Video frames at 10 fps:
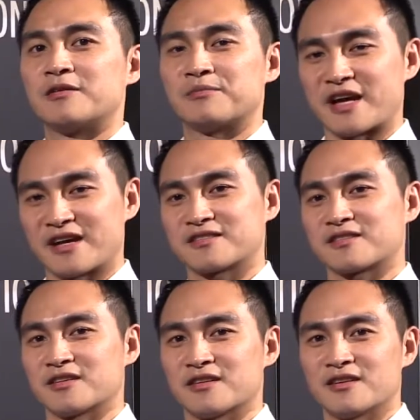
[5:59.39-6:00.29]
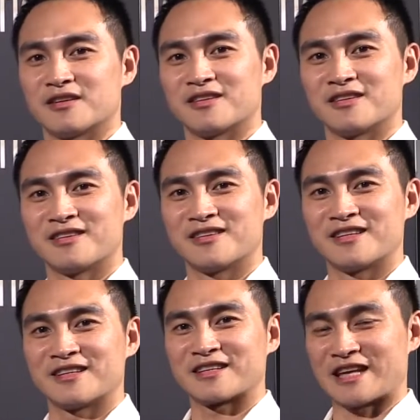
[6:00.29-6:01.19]
best uh,
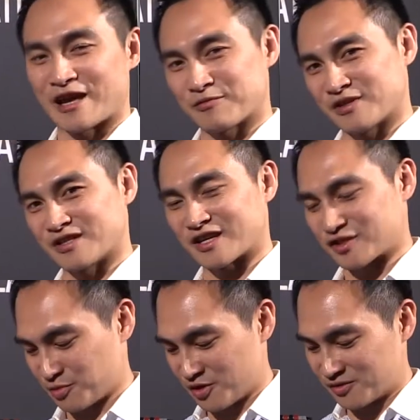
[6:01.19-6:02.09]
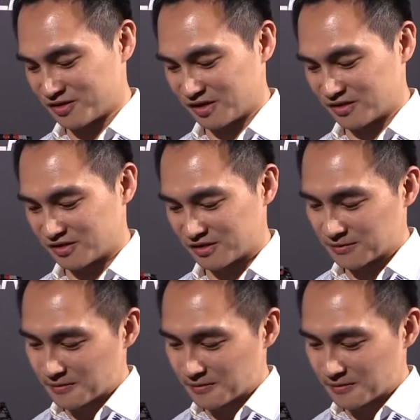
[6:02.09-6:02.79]
gaming experiences.